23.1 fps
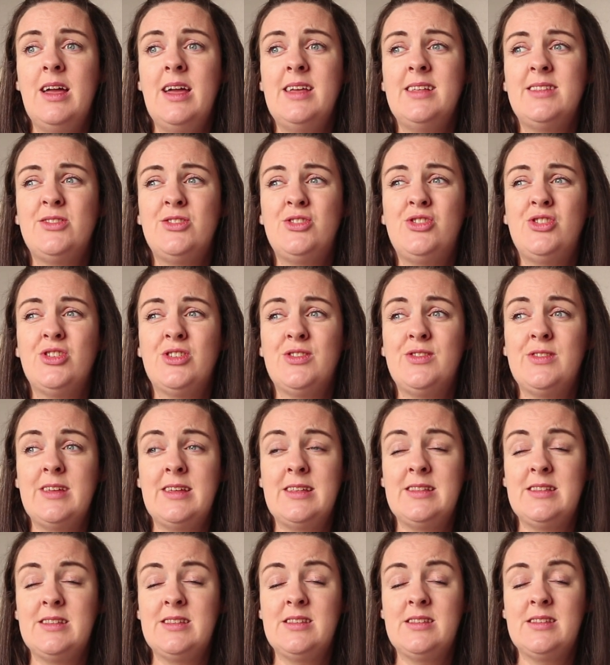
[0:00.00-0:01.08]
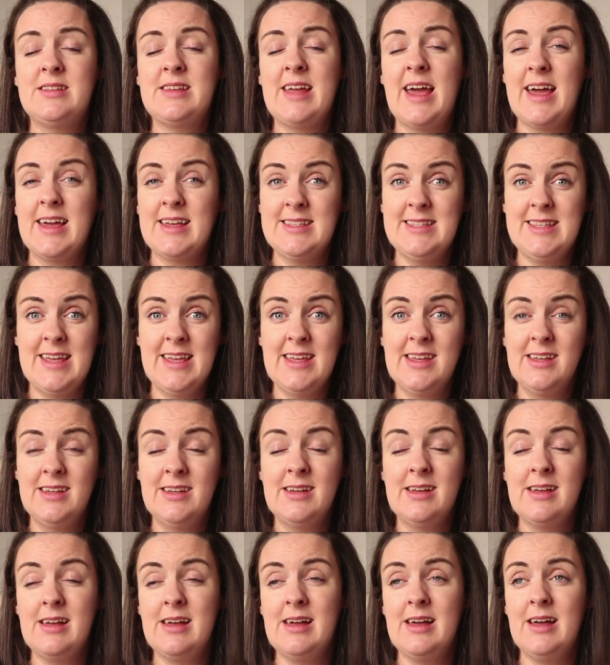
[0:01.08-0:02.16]
it's taxing.
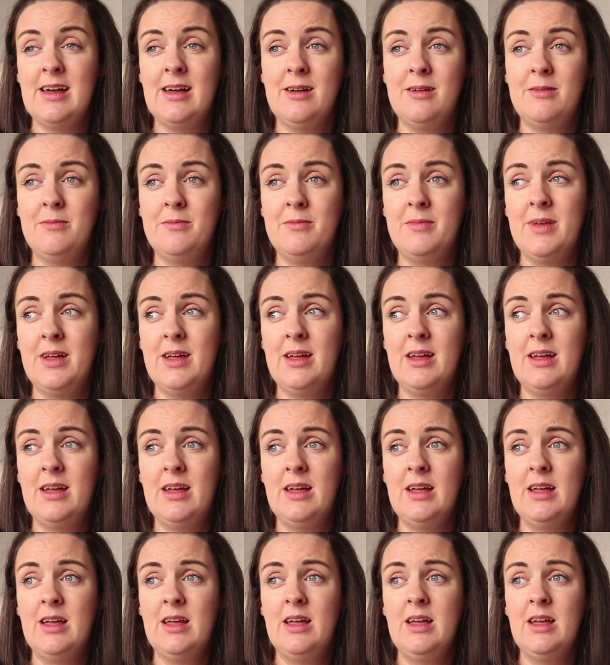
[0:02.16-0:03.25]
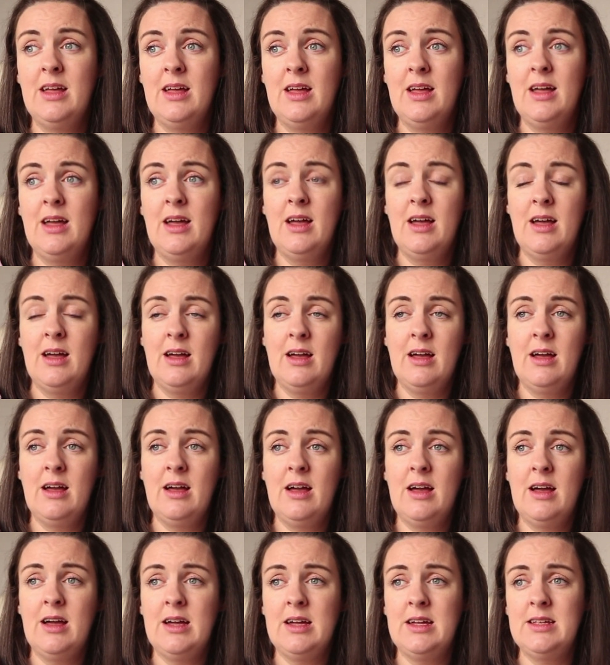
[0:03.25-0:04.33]

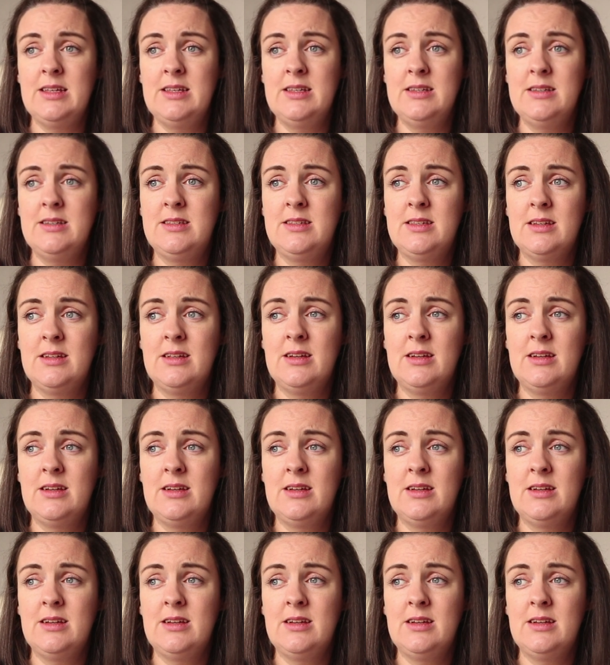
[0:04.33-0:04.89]
And